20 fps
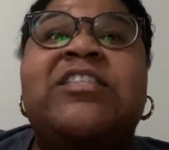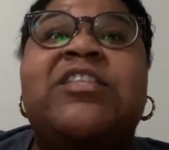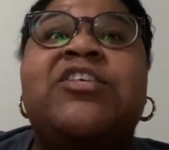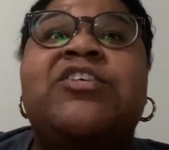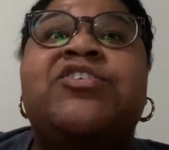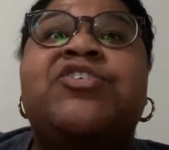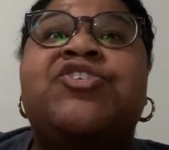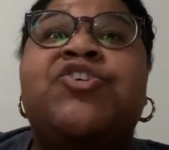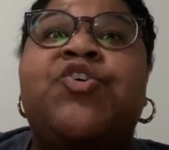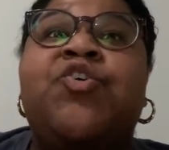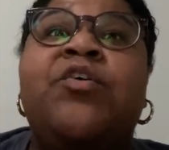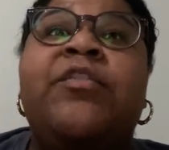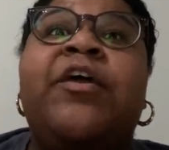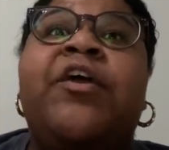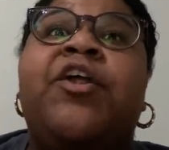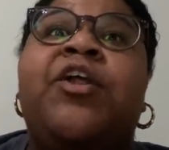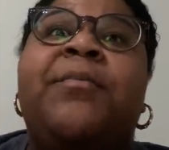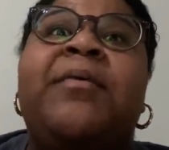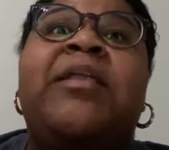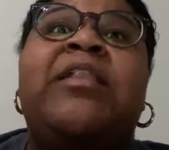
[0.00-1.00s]
Soon they're
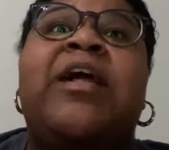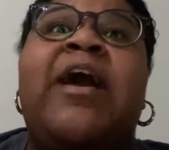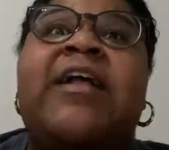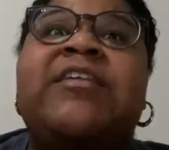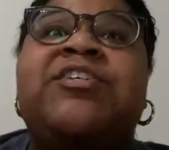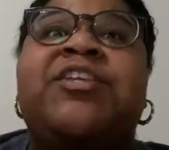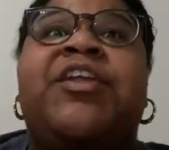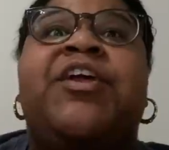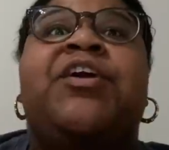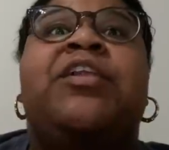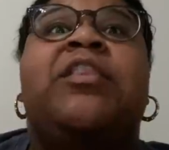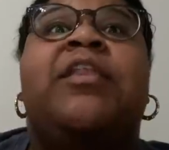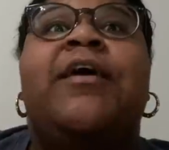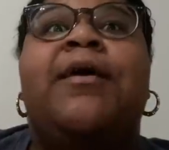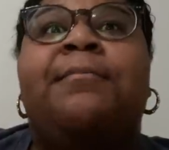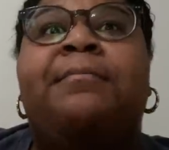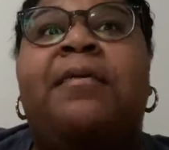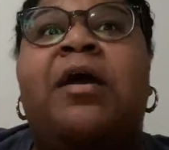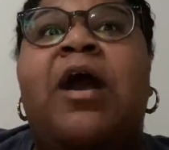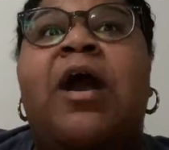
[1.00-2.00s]
going to be launching their
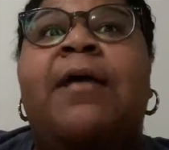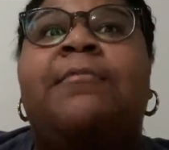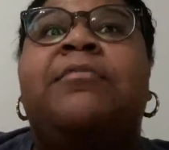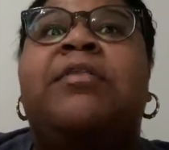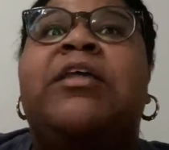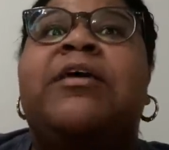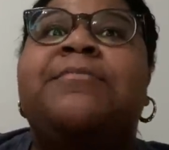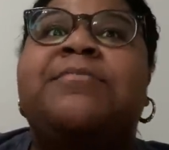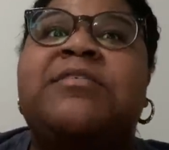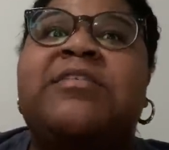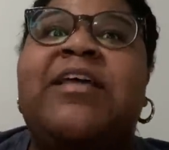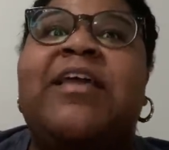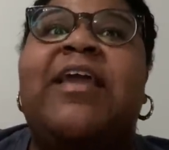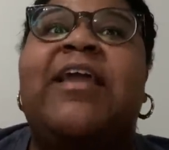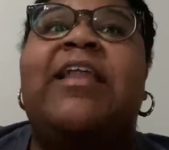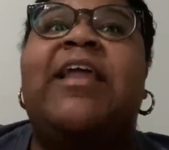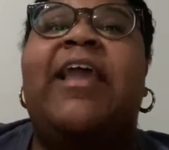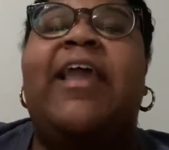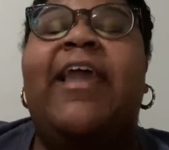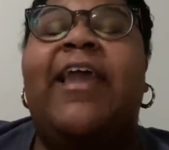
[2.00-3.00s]
lip balm, lipstick,
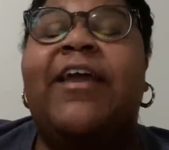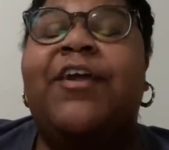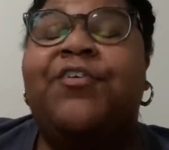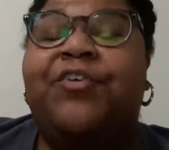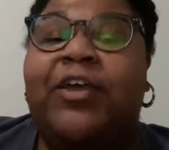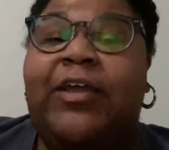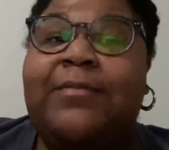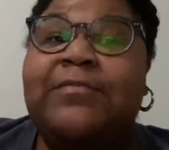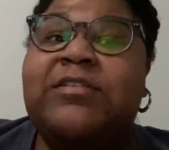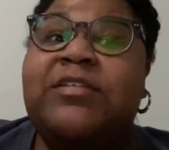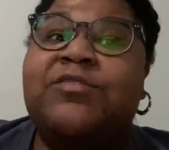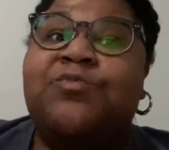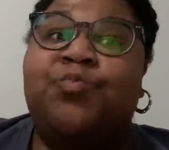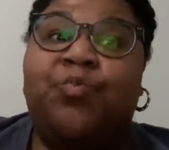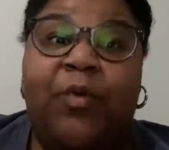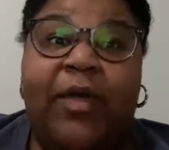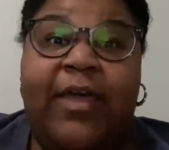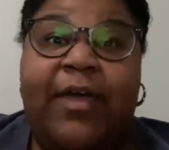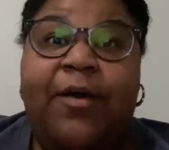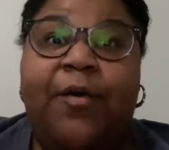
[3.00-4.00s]
and hand creams as
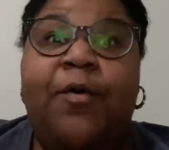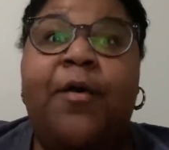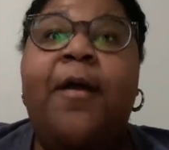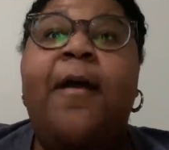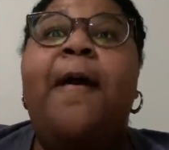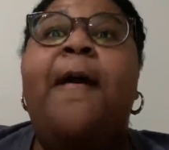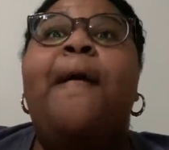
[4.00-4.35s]
well.